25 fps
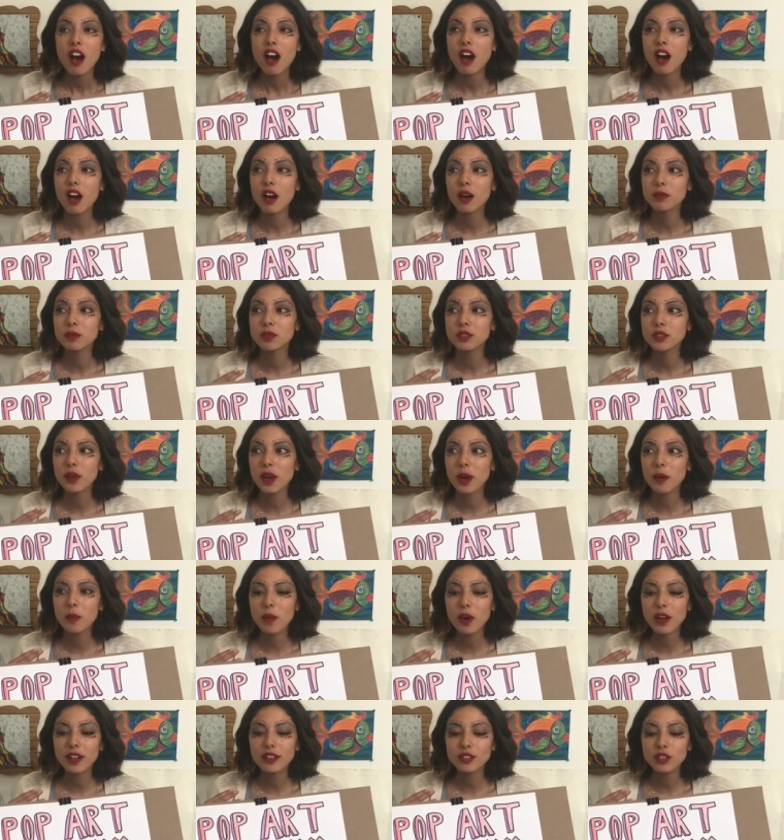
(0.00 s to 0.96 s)
So I
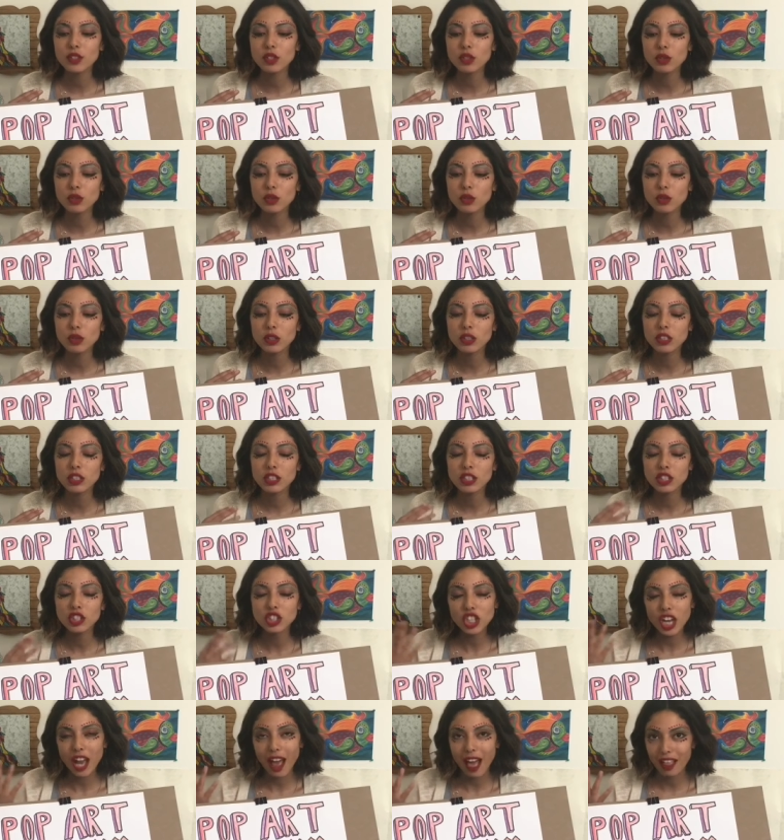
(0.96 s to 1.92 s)
want to
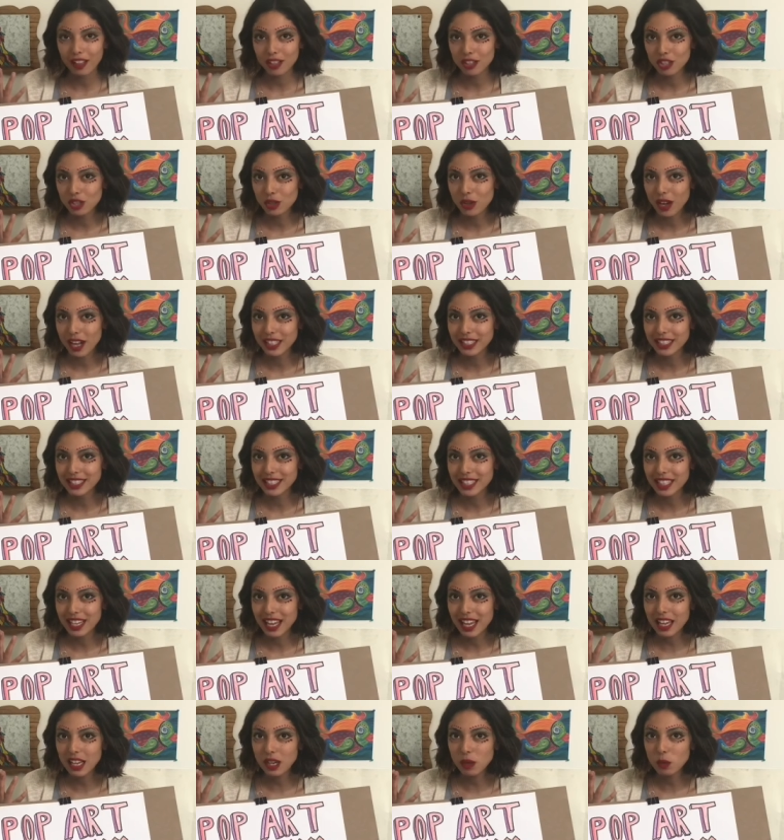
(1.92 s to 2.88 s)
challenge you guys today,
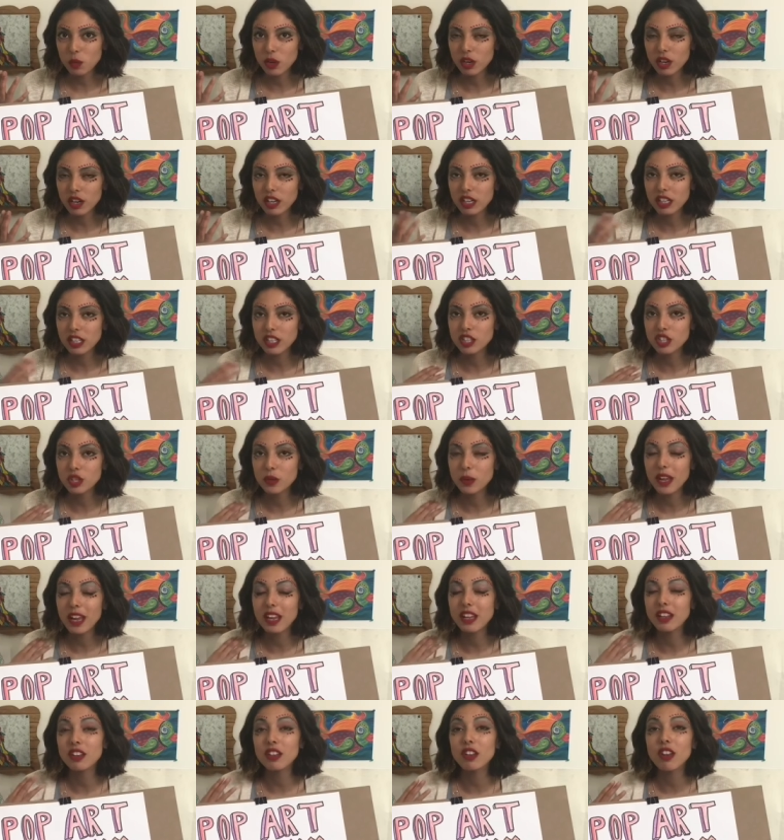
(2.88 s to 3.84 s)
and we are going to do a
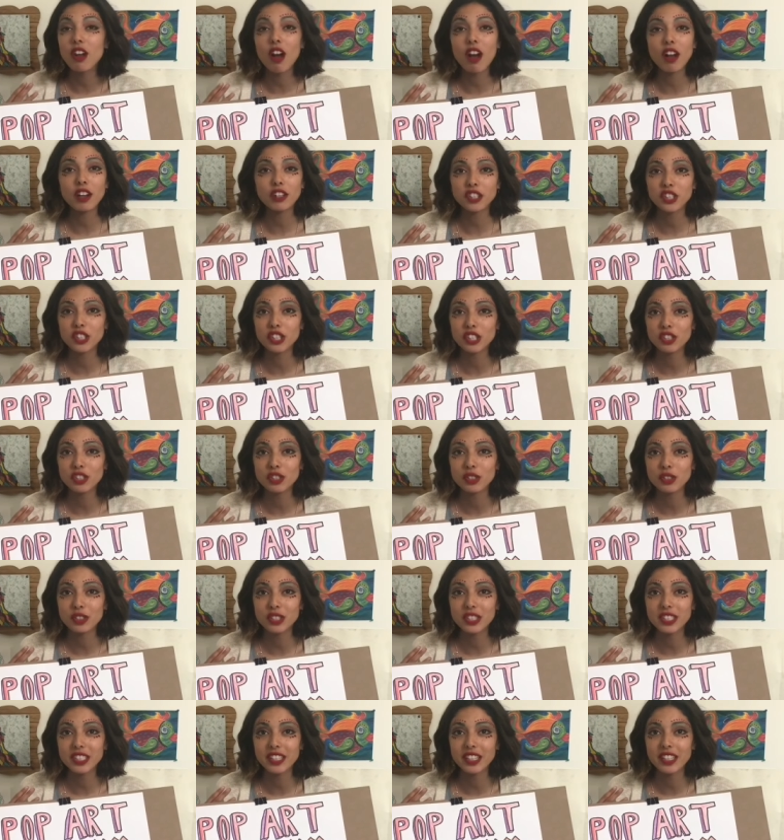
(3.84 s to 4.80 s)
non-traditional
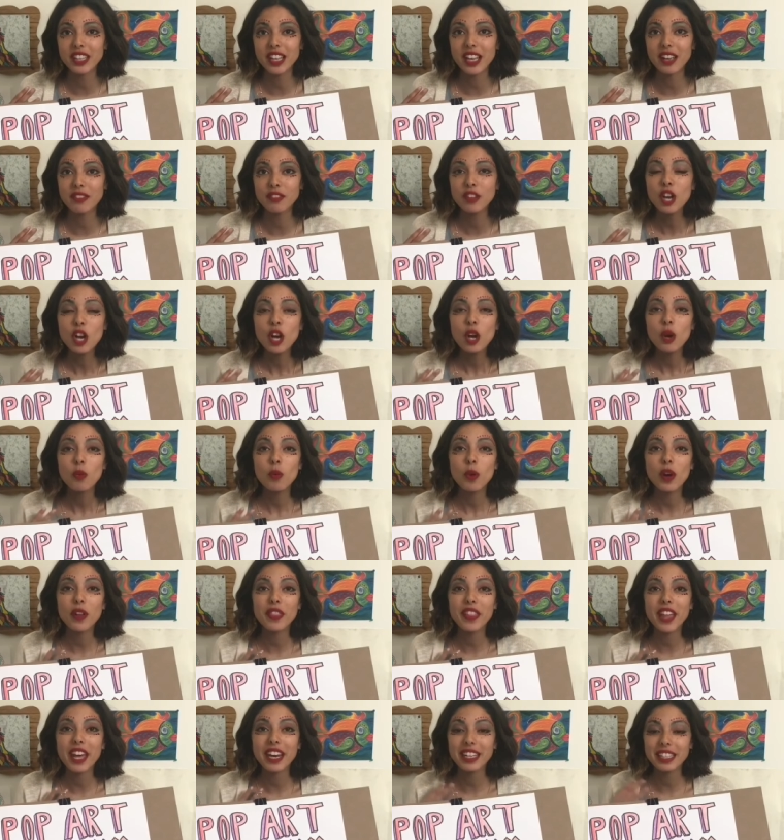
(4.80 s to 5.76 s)
still life, one that
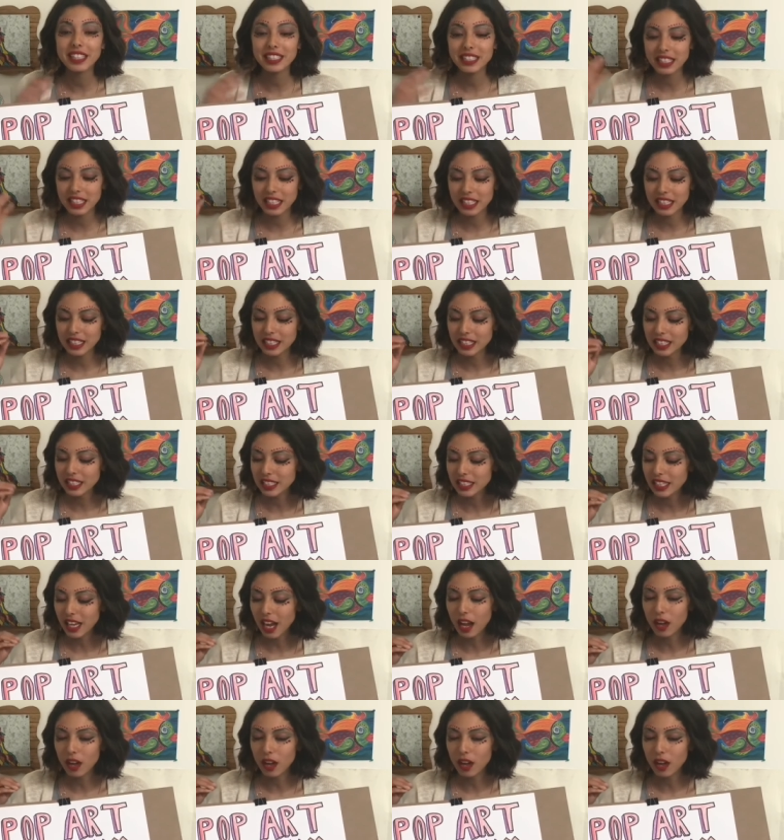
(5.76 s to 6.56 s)
is in the style